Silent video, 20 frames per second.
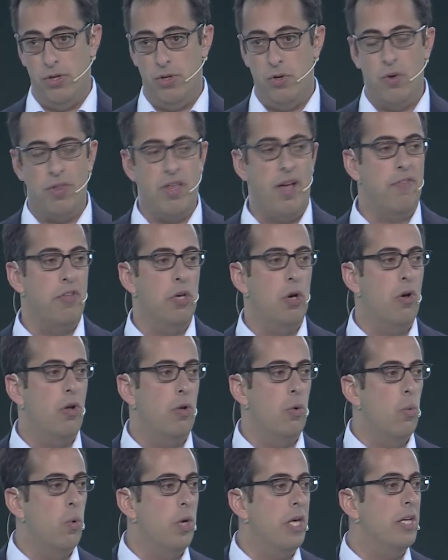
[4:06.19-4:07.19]
Because after
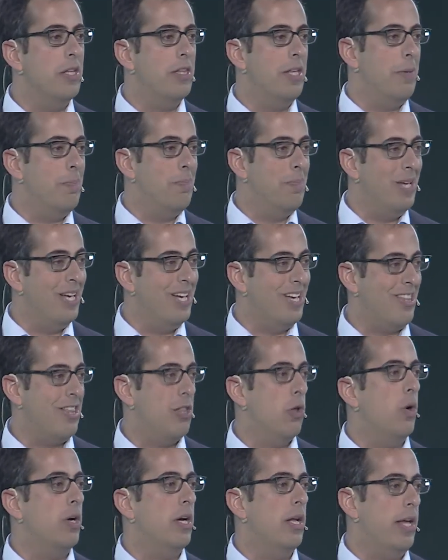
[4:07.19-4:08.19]
all, we're the biggest
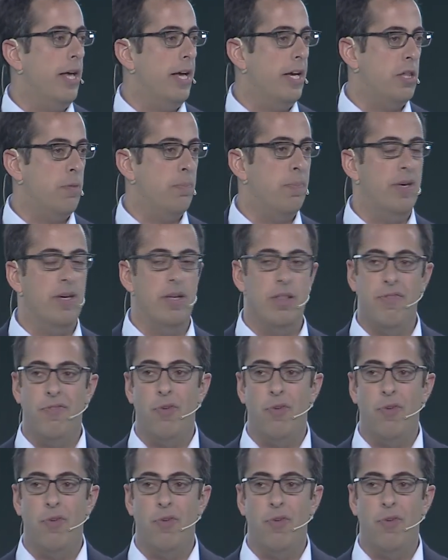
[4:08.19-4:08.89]
local experts